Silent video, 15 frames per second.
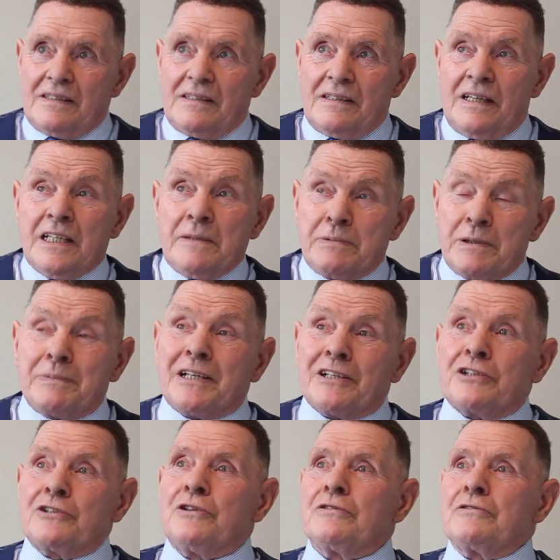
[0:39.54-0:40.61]

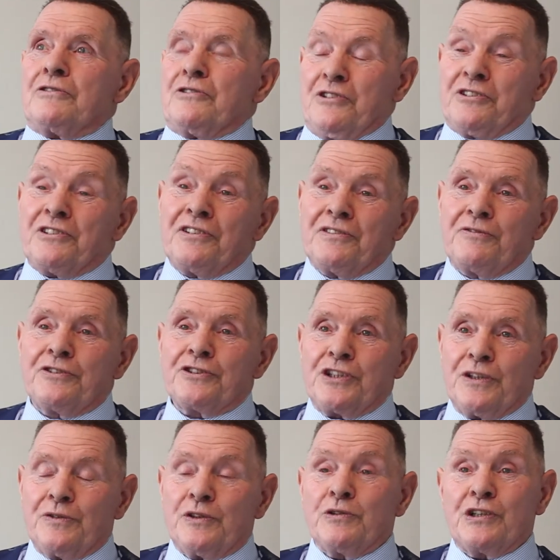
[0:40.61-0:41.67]
Hyperbaric oxygen, first
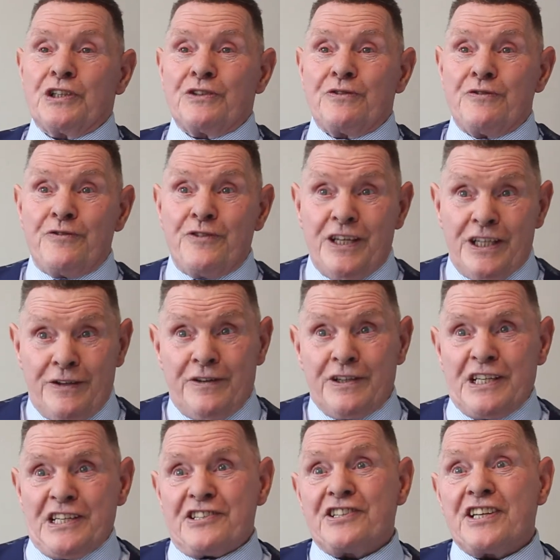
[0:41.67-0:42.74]
of all, is very,
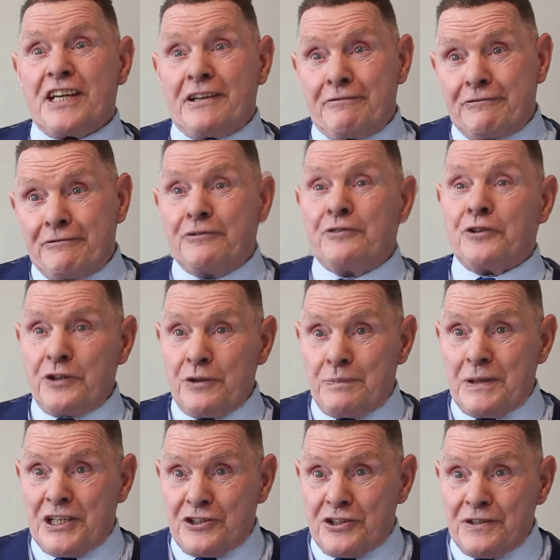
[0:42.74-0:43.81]
very safe for the
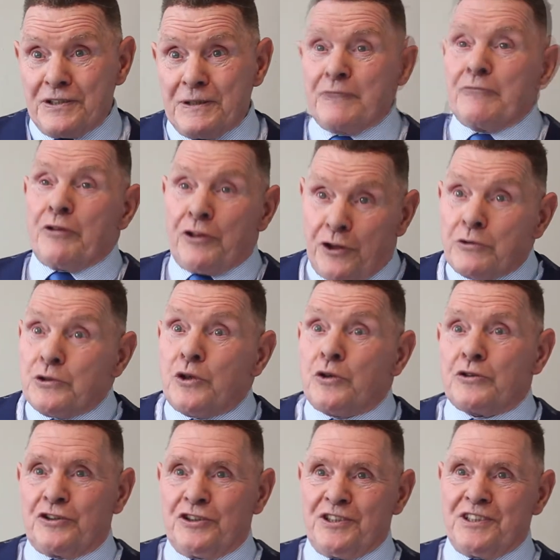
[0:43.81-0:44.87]
patient. And without
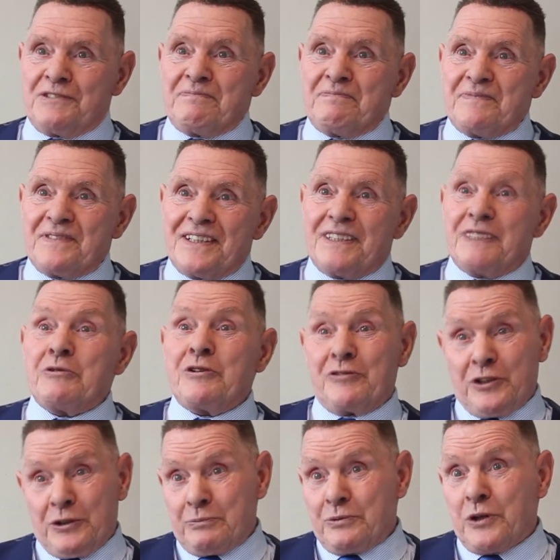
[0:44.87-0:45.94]
oxygen, we've
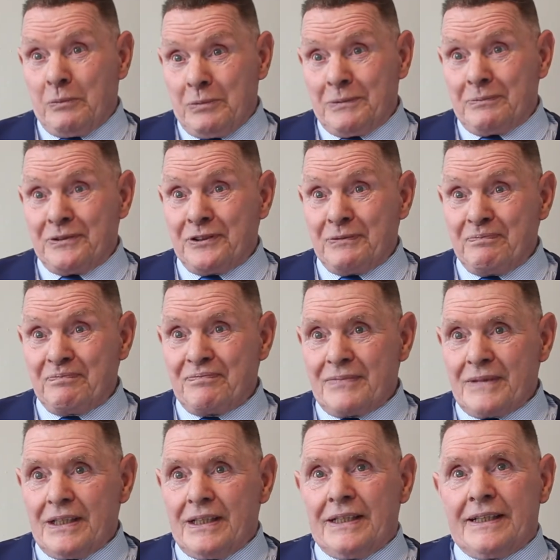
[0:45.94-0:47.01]
got problems.
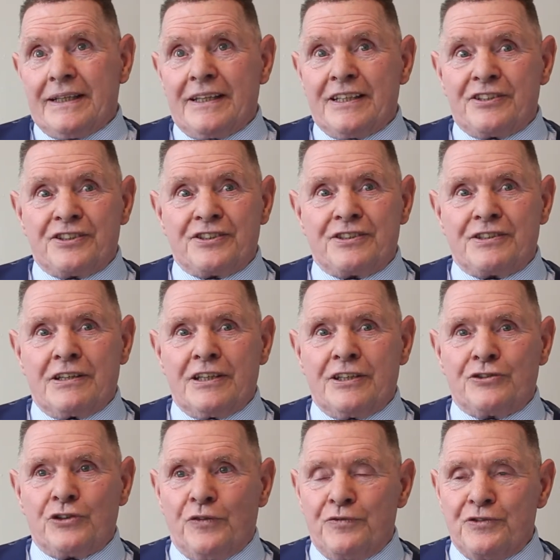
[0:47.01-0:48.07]
This
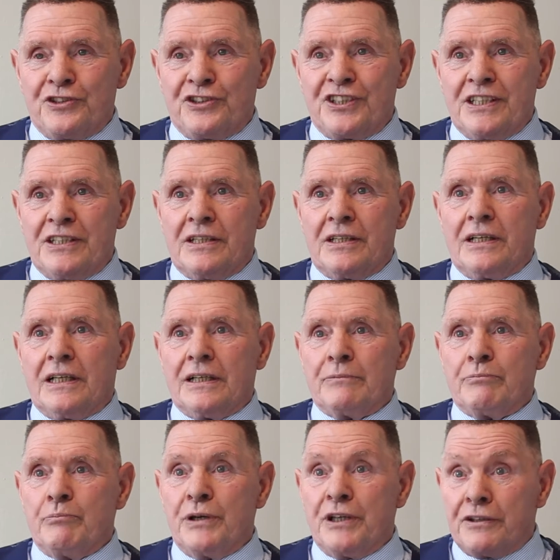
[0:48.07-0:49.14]
is often seen
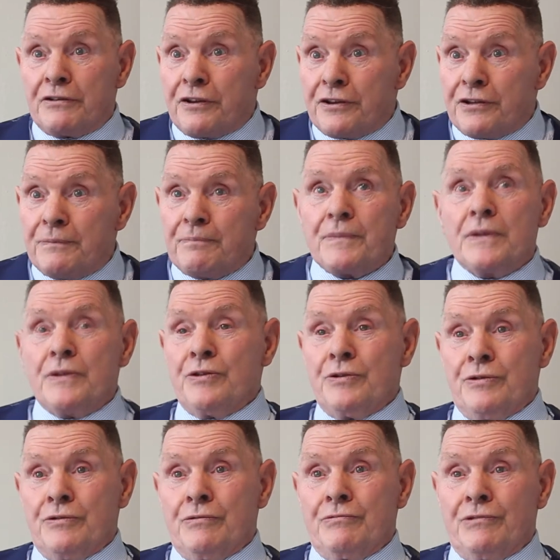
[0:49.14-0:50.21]
at birth.
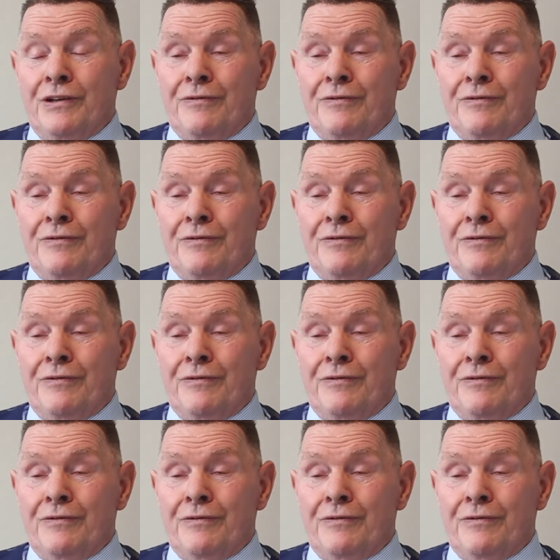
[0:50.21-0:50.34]
You